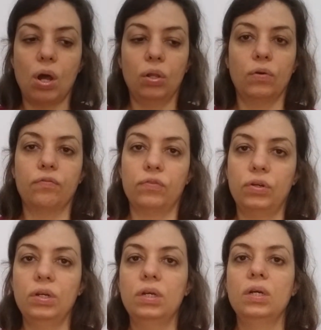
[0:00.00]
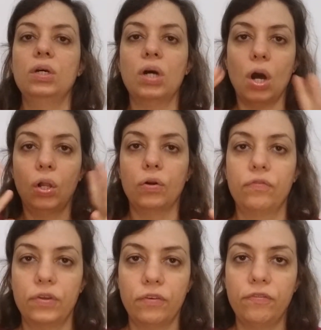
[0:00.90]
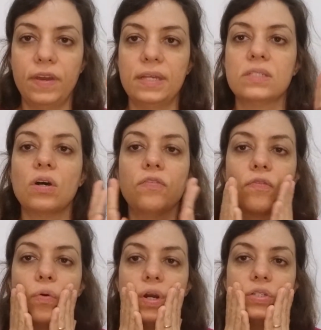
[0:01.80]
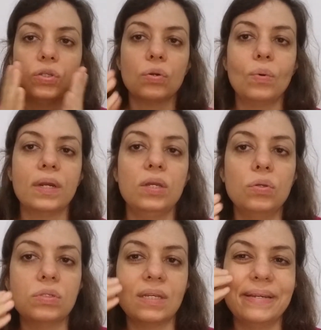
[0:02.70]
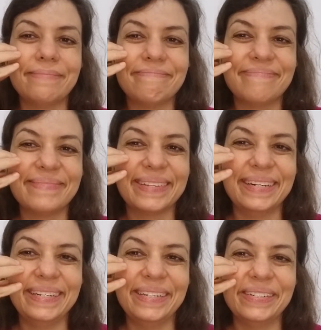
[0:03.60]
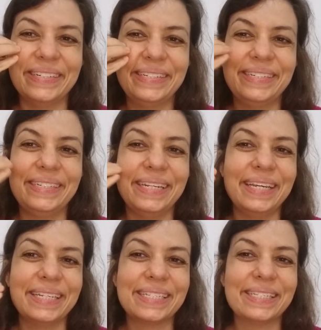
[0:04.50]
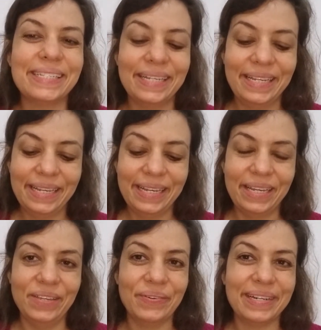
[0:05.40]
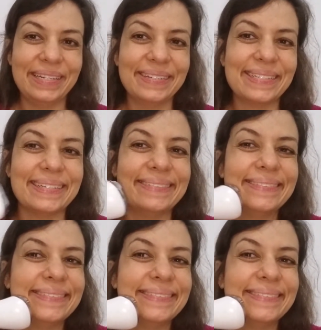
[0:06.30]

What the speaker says: all over your face. Of course, you don't want to use it on your cheeks. You want to use it